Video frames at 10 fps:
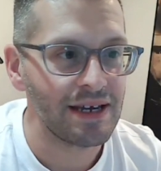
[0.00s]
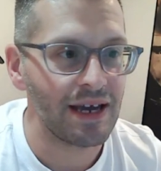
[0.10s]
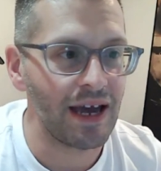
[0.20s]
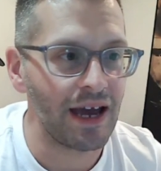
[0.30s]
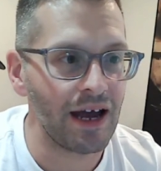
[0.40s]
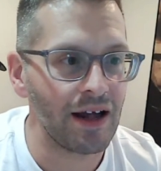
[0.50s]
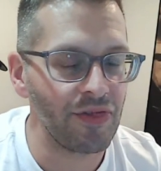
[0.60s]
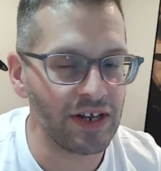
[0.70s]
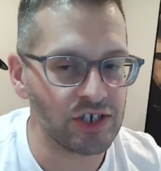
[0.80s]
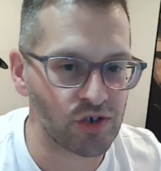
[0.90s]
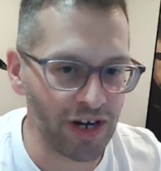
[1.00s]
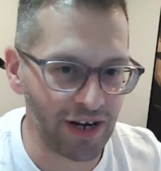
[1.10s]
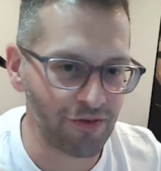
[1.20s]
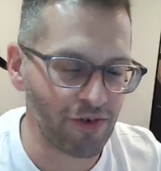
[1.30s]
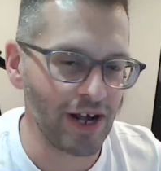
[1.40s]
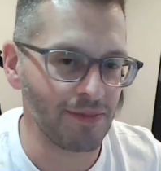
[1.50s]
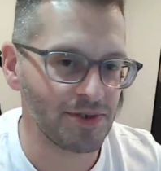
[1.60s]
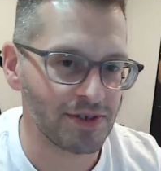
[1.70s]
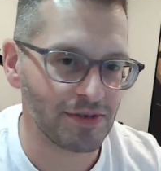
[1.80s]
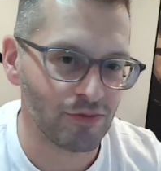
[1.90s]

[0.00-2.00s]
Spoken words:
They train reps,